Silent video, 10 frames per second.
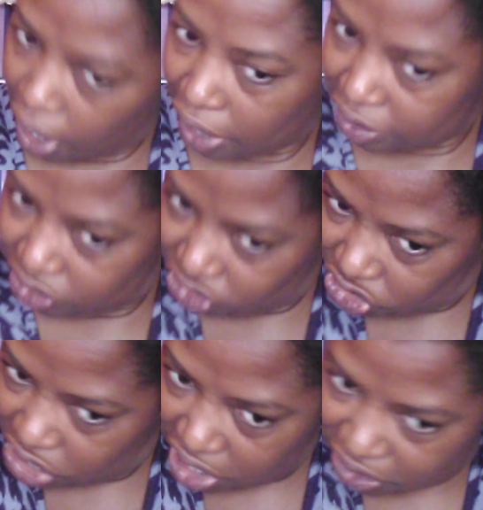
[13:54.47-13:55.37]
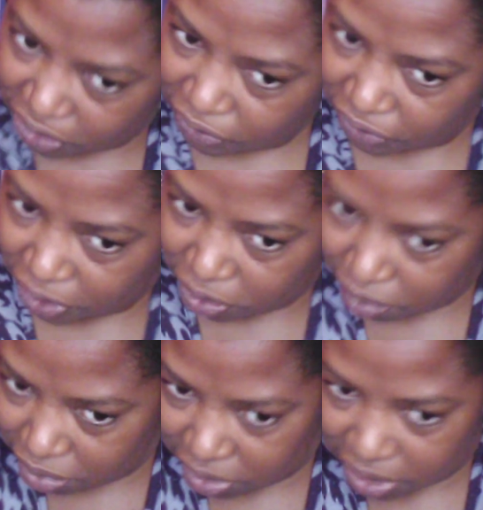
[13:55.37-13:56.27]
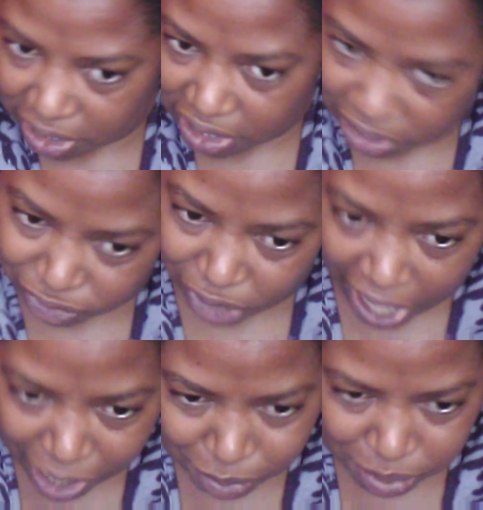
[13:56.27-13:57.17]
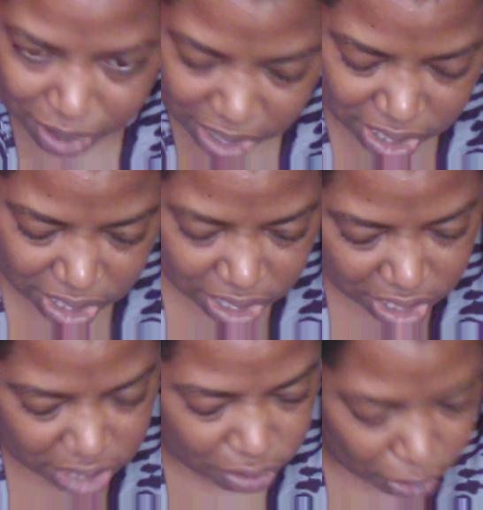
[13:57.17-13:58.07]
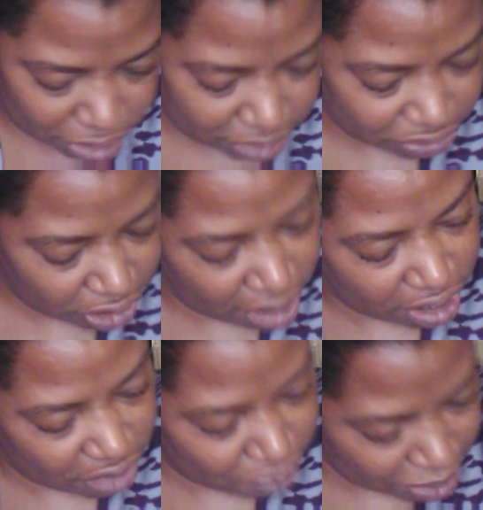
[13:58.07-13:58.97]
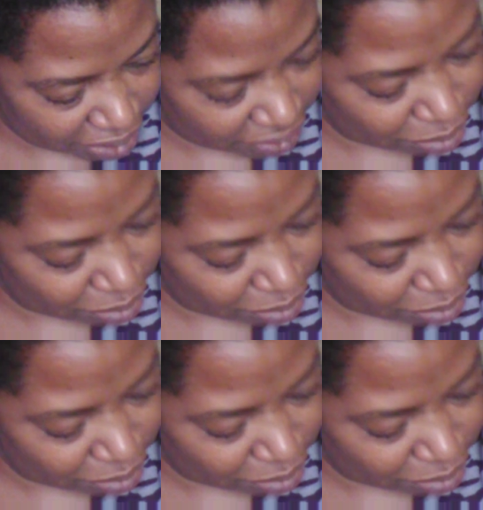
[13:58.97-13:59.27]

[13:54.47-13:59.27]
I just filmed a wrap, or the start of my